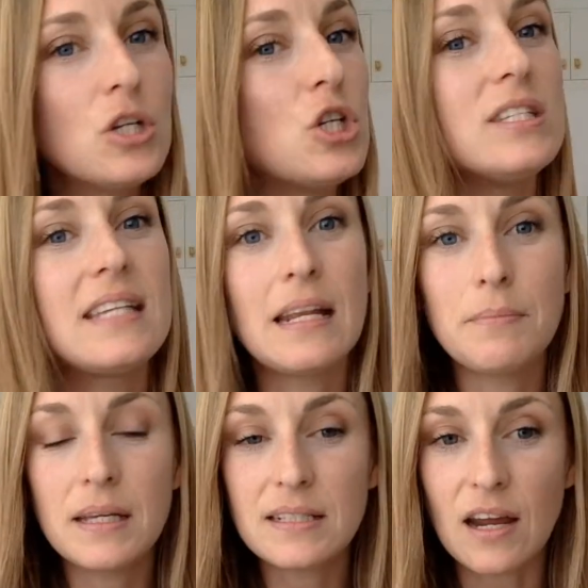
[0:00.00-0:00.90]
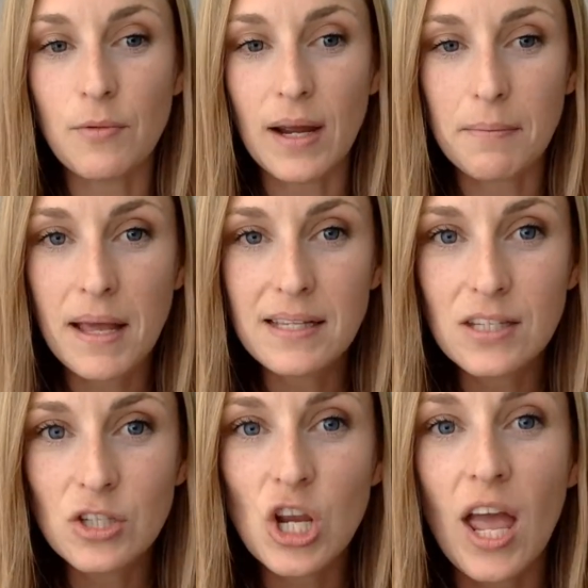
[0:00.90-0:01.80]
just send me a direct
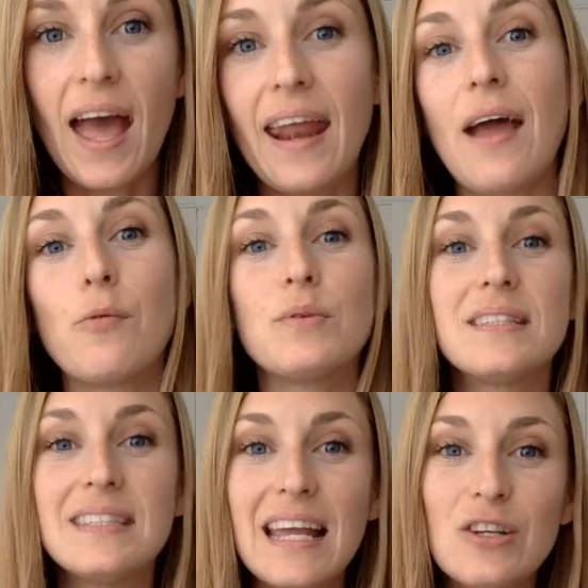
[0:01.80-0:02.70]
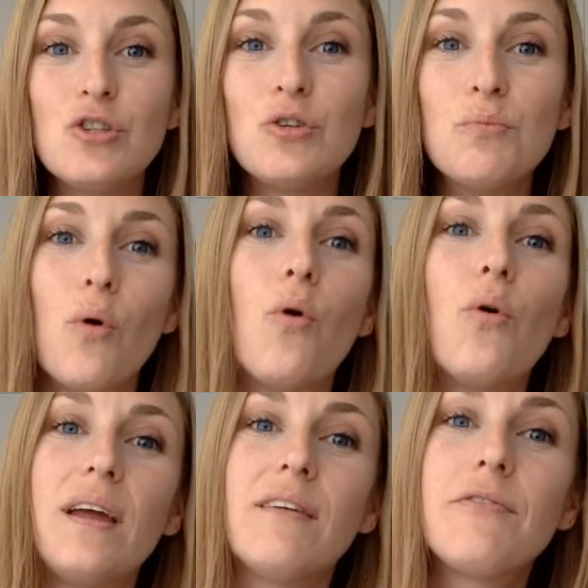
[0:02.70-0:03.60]
message and I will send you
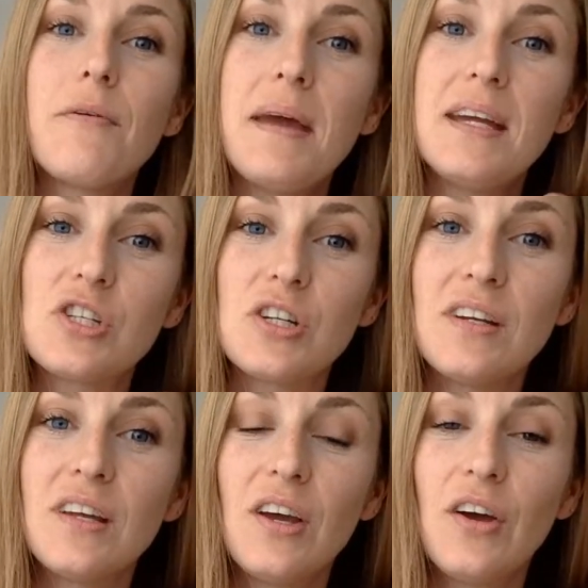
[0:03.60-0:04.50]
more information.